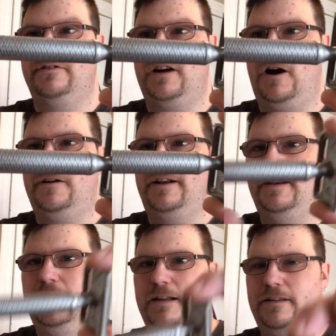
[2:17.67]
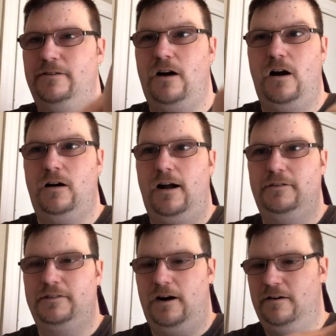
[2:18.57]
tartan, their
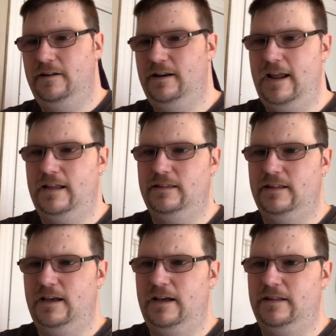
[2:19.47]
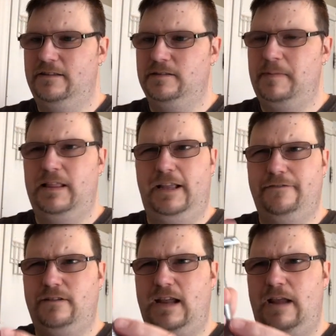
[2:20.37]
Argyle tartan, and the, the spelling
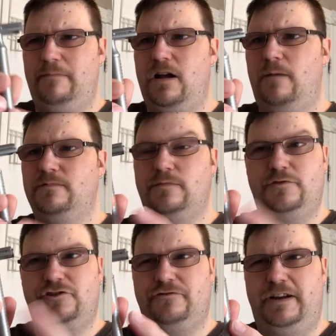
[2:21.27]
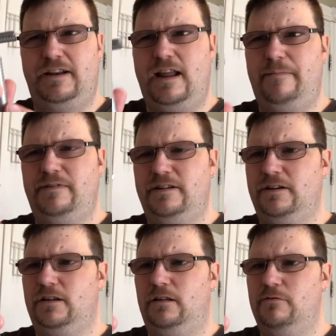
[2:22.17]
of the name comes from a street in Edmonton
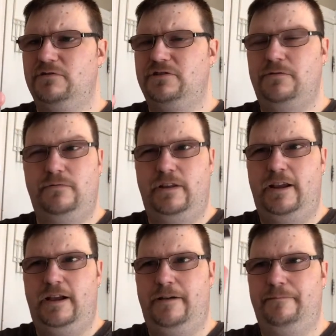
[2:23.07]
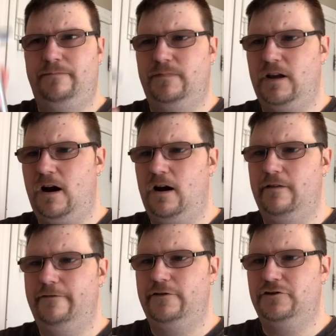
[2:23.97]
close to the, uh, the
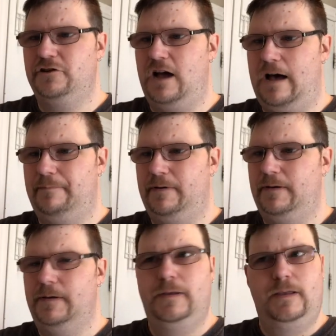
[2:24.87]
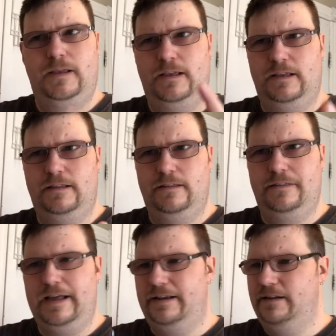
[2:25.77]
Karve shop.
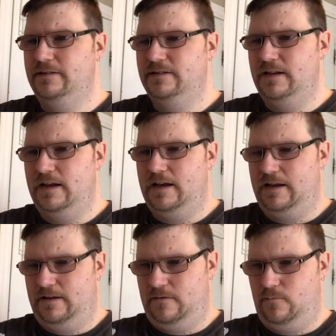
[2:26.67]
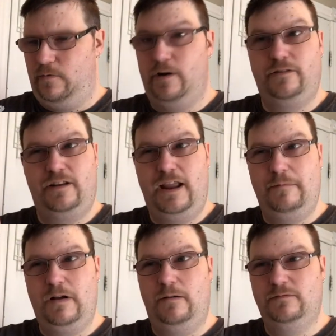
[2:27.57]
That is uh, where the
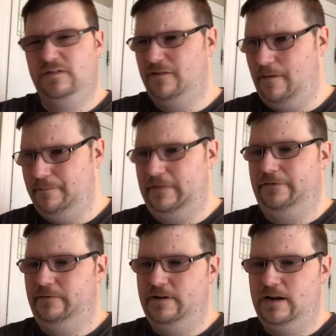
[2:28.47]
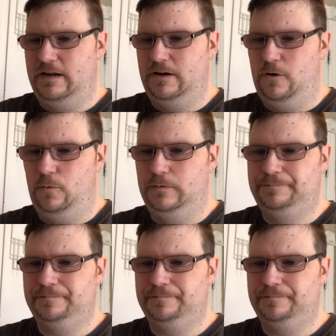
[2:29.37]
name comes from, if you did not know.